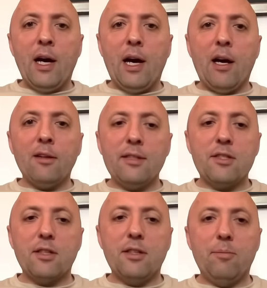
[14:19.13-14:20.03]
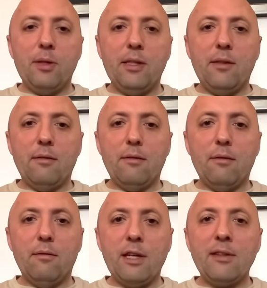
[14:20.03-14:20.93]
are Leeds going to be
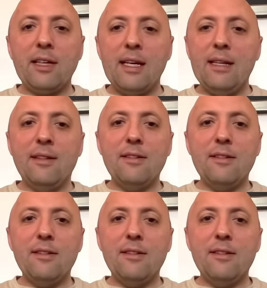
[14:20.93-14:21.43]
relegated